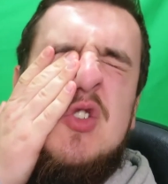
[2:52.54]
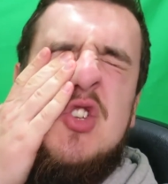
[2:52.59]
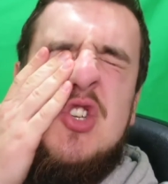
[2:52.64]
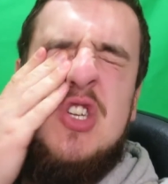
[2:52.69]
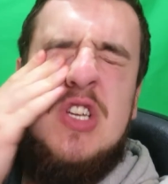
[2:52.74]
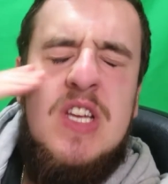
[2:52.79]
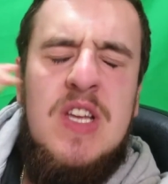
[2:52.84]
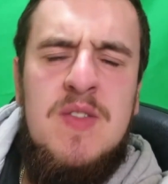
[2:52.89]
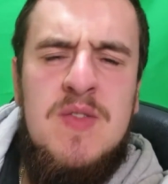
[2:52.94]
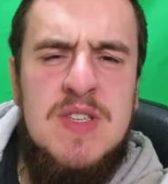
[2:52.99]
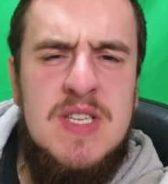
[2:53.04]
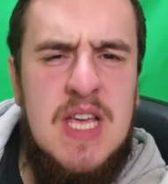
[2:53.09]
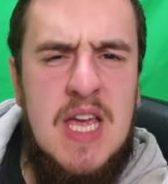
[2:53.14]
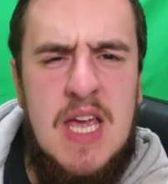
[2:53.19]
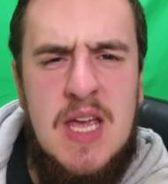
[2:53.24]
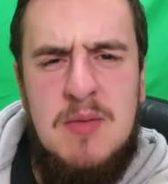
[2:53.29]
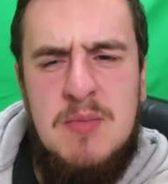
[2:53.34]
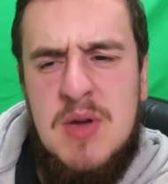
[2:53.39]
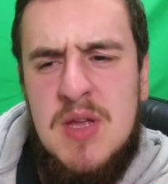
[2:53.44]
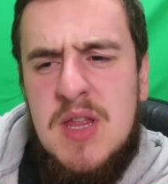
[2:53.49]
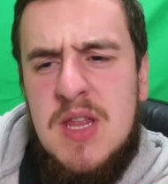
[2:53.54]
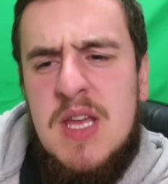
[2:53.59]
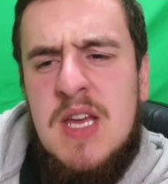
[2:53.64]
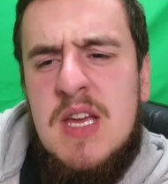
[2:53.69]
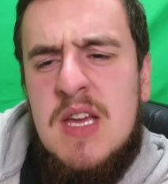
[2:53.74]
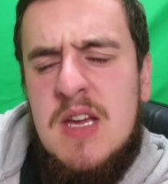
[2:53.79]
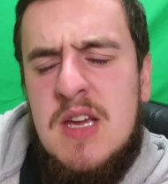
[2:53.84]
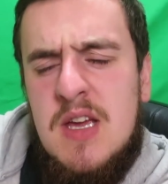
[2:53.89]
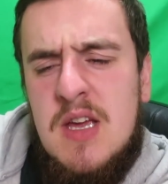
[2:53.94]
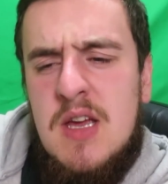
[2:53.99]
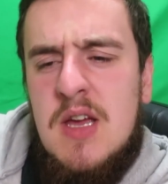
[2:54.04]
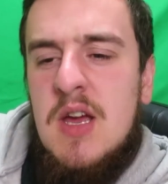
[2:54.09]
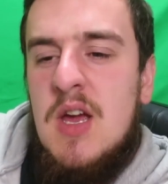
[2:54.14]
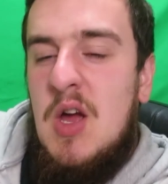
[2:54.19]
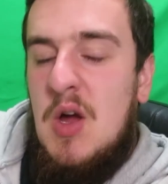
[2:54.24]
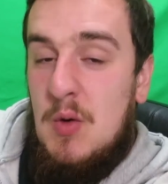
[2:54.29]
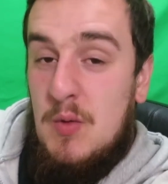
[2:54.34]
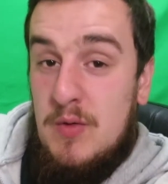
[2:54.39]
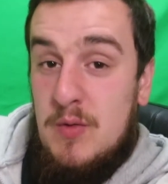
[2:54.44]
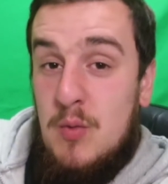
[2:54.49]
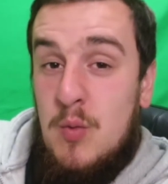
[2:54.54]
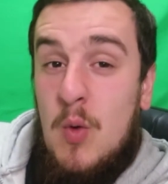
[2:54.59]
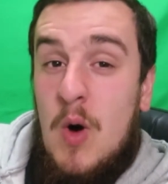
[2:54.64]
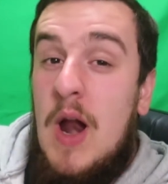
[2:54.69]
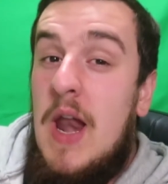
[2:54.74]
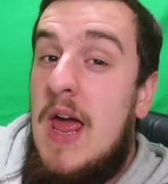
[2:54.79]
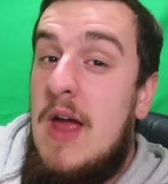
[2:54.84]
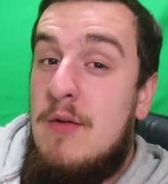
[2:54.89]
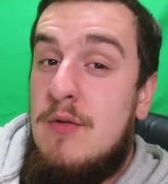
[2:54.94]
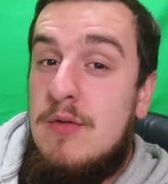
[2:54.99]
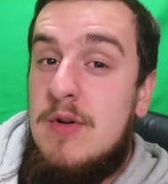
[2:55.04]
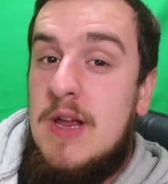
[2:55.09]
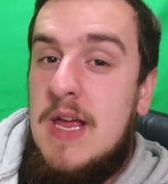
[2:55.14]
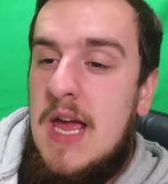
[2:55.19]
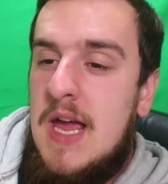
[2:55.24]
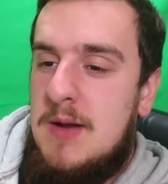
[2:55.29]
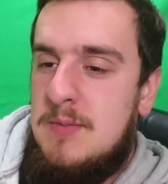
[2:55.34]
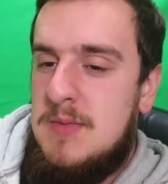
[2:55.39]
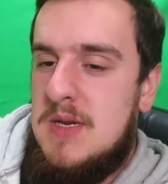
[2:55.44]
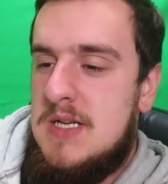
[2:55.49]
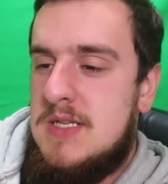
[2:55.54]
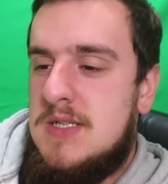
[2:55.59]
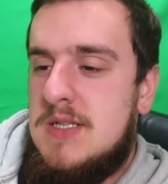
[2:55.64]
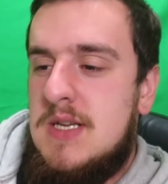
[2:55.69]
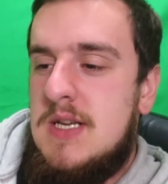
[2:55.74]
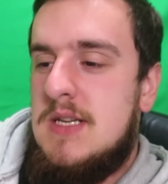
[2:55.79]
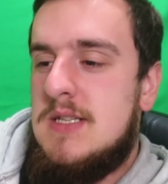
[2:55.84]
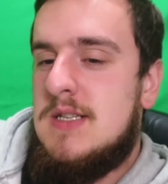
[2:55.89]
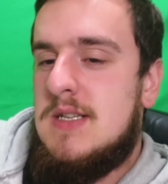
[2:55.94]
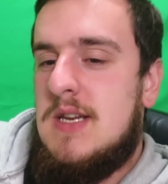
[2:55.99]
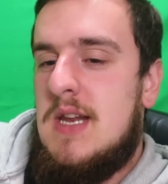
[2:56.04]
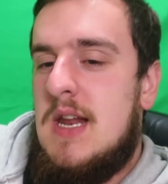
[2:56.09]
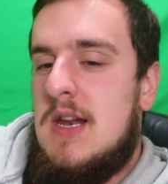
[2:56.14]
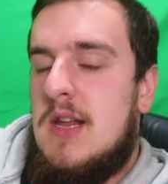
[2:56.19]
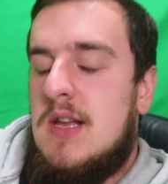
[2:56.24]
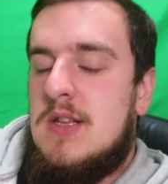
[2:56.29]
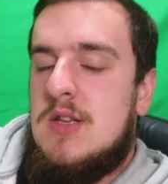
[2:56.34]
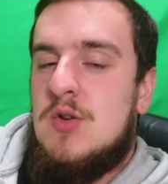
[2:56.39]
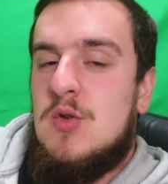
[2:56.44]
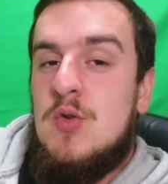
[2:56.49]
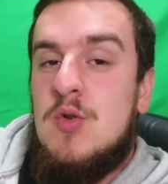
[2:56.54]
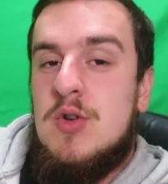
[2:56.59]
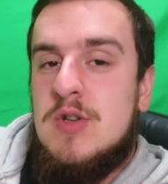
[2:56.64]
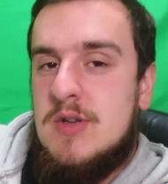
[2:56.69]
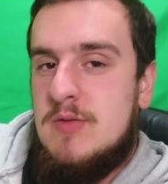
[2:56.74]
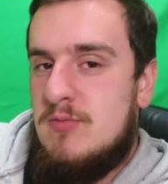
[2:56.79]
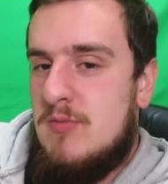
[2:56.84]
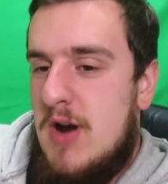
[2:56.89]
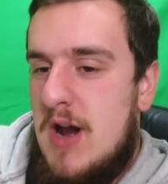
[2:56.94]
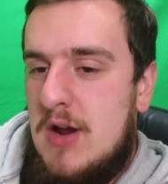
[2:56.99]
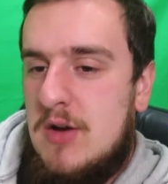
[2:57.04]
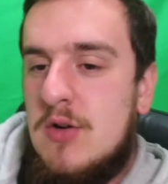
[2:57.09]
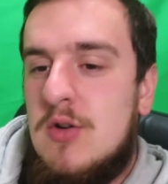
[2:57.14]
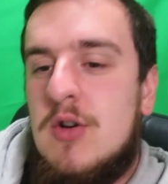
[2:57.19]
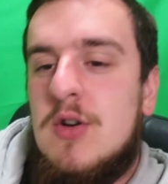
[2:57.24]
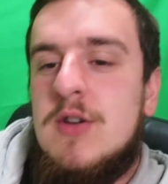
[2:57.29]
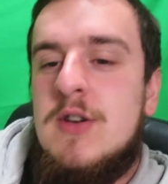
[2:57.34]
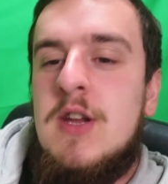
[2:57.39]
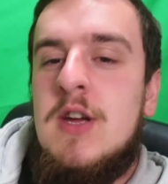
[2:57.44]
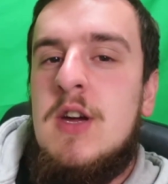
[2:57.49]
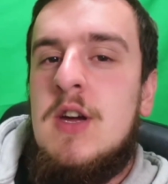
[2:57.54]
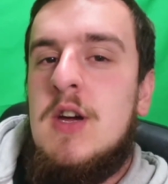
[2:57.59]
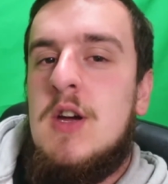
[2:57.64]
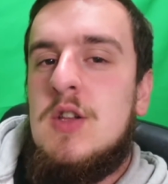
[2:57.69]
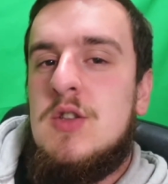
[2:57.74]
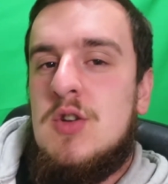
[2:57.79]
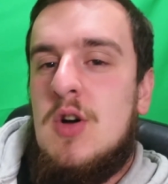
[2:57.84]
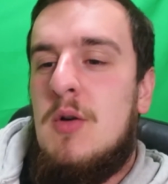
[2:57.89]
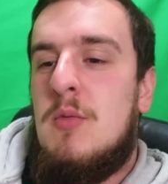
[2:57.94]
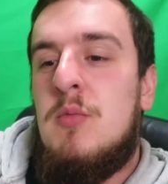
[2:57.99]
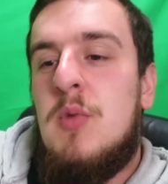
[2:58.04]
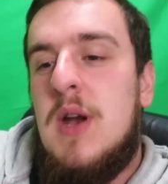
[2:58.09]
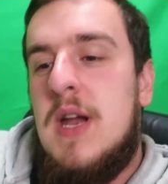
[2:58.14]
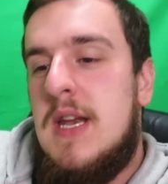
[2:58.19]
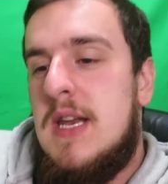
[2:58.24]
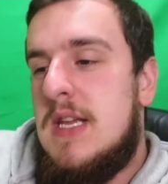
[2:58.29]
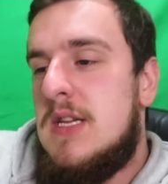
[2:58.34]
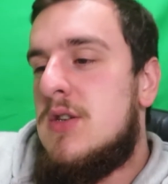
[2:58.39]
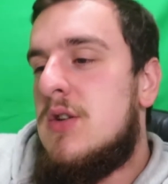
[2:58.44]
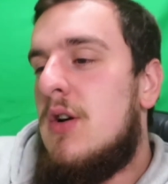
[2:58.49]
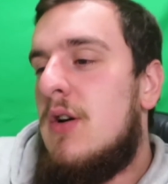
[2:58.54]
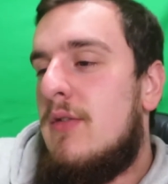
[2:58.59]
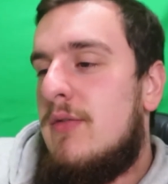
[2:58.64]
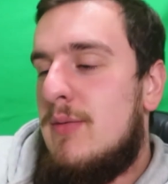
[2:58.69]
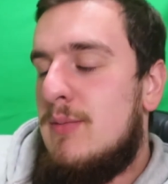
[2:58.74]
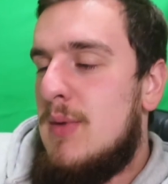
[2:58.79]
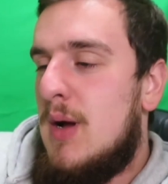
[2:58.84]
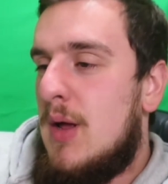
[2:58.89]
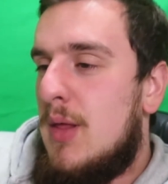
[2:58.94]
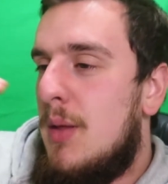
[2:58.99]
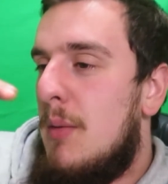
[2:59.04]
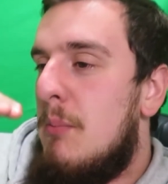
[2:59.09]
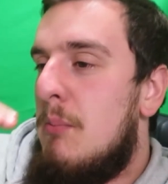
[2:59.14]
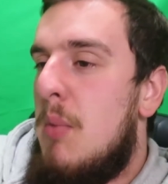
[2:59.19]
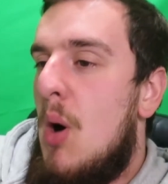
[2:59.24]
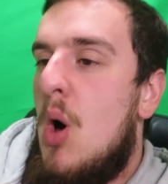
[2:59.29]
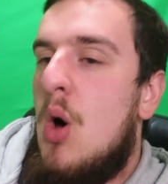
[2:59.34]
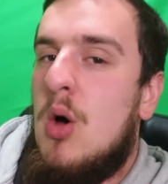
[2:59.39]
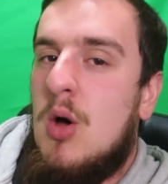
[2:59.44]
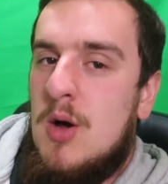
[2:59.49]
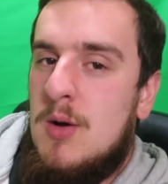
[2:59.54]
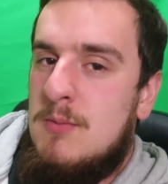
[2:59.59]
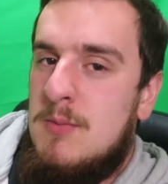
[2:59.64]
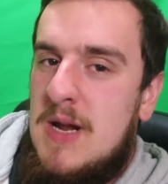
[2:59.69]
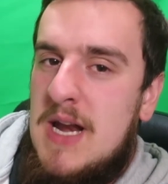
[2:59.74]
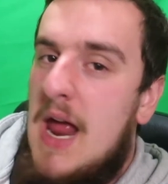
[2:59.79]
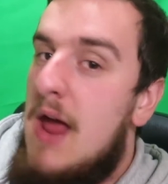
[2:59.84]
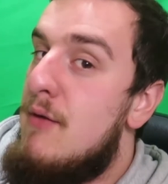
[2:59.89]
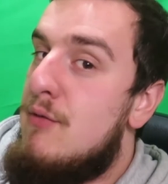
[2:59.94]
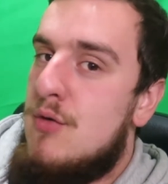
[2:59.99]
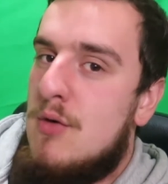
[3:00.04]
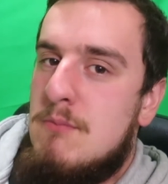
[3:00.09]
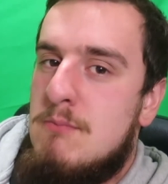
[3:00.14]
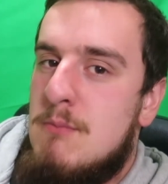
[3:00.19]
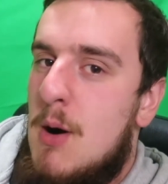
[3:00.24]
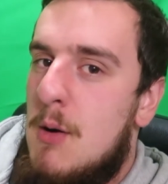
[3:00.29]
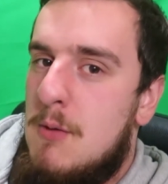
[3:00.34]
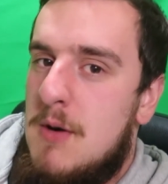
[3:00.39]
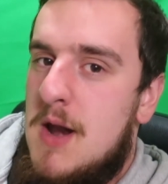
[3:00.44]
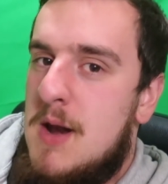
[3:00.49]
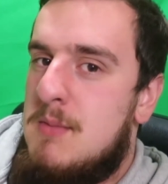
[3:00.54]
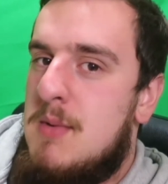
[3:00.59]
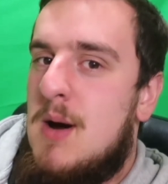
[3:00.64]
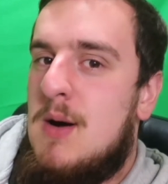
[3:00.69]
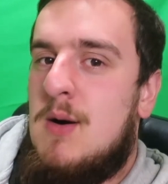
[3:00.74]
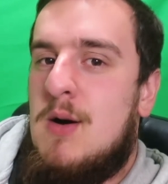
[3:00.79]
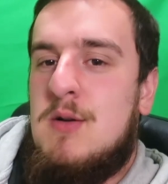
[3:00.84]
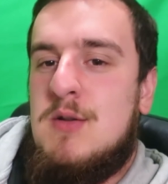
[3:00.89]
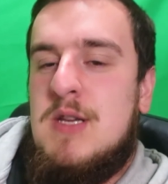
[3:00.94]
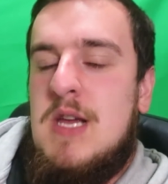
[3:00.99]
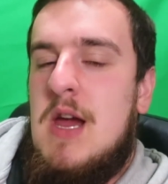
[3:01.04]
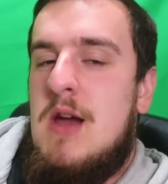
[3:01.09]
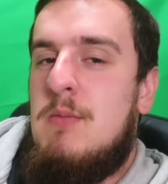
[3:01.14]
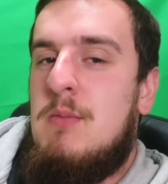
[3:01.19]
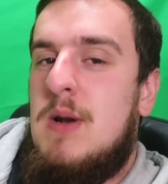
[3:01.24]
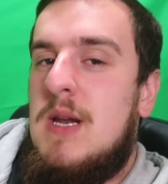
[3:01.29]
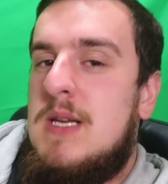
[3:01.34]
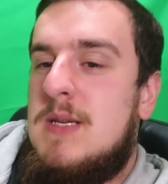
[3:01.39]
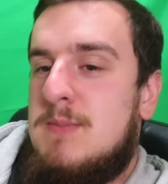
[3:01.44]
Chiefs game, I think. We've won every game this season and had an awesome record. Tom Brady's gone from like the bottom and everyone moaning about how terrible